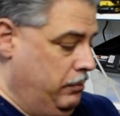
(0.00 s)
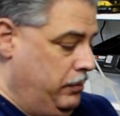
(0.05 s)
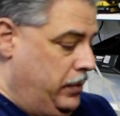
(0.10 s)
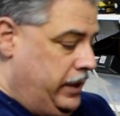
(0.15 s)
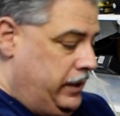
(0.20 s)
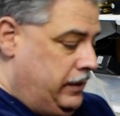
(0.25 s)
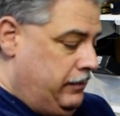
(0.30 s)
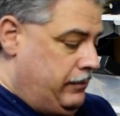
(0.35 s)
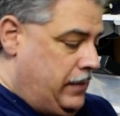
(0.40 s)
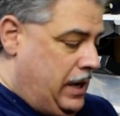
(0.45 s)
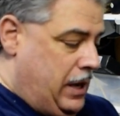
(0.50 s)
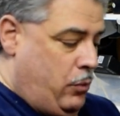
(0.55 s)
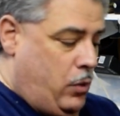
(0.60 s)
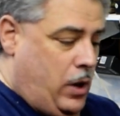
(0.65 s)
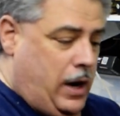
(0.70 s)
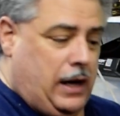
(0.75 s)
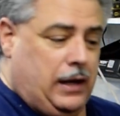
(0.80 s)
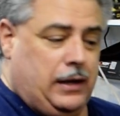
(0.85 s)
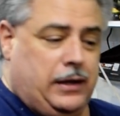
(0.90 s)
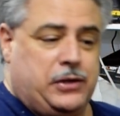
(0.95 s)
but my
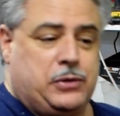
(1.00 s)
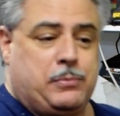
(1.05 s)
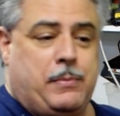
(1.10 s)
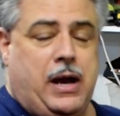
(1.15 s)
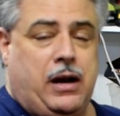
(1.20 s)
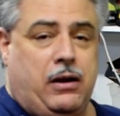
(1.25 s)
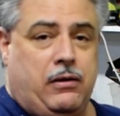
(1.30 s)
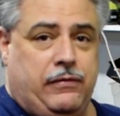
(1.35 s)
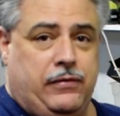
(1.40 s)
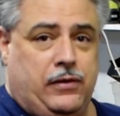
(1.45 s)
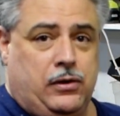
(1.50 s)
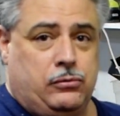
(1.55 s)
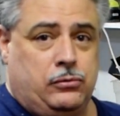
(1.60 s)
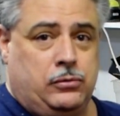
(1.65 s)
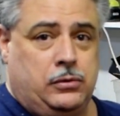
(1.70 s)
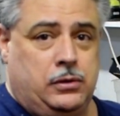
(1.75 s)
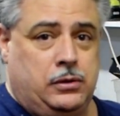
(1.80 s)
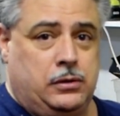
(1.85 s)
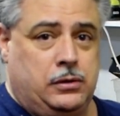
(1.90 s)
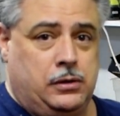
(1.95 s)
wireless
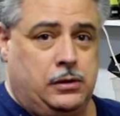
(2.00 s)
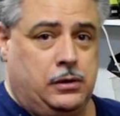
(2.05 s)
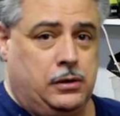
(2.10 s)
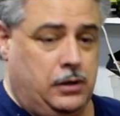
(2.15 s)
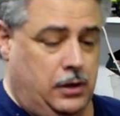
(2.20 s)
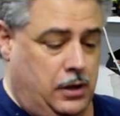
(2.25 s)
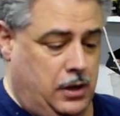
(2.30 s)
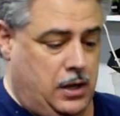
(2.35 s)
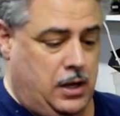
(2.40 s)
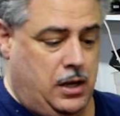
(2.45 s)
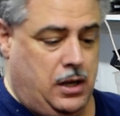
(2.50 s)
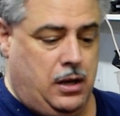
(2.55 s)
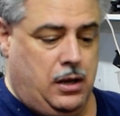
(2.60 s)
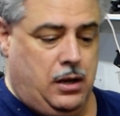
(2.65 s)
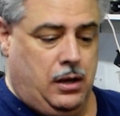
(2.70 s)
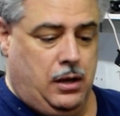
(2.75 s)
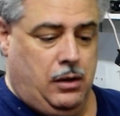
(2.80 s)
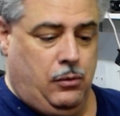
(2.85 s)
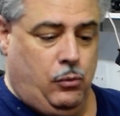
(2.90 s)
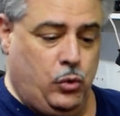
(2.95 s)
microphone
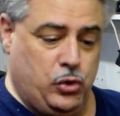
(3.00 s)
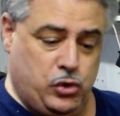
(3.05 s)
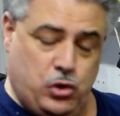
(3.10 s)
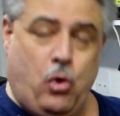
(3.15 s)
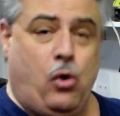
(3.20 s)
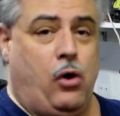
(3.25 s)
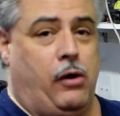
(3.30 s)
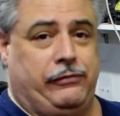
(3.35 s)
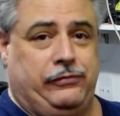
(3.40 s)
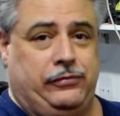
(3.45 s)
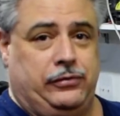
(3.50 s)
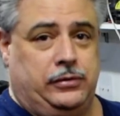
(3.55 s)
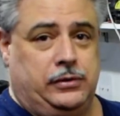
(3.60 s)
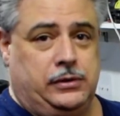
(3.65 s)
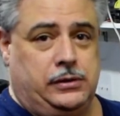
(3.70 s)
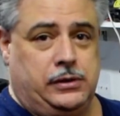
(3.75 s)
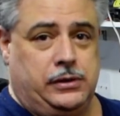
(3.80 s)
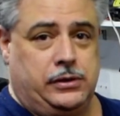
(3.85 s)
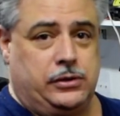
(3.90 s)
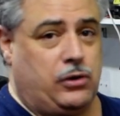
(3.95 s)
was off.
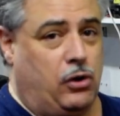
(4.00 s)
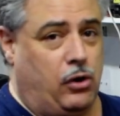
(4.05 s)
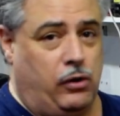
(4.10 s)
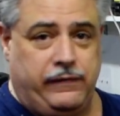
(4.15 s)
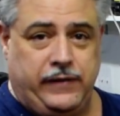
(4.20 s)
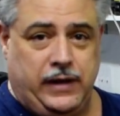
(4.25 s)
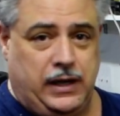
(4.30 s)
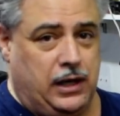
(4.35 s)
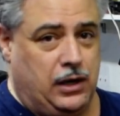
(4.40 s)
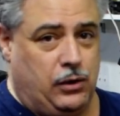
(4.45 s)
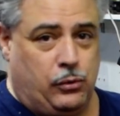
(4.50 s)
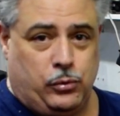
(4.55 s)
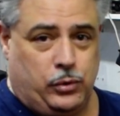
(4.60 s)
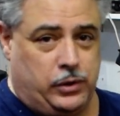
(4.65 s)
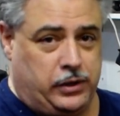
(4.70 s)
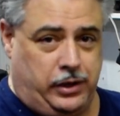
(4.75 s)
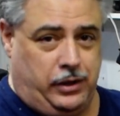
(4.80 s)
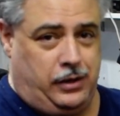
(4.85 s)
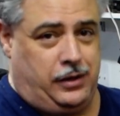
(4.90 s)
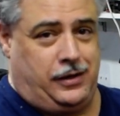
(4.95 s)
The whole video
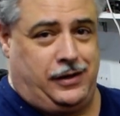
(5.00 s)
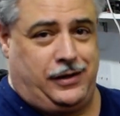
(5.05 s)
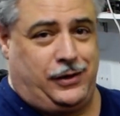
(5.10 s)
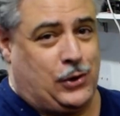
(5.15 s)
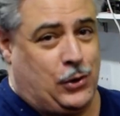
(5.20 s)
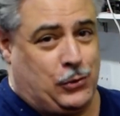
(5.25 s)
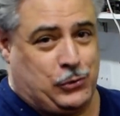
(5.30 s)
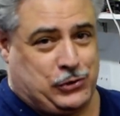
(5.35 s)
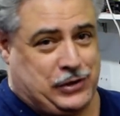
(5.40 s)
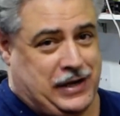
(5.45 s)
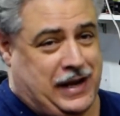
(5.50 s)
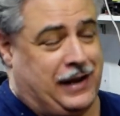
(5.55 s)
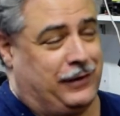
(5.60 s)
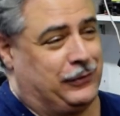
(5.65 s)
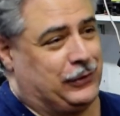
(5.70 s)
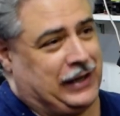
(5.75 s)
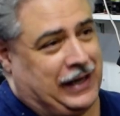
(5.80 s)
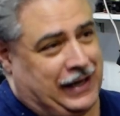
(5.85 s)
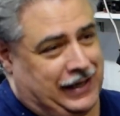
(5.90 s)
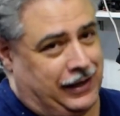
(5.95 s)
was no
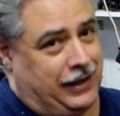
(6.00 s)
sound.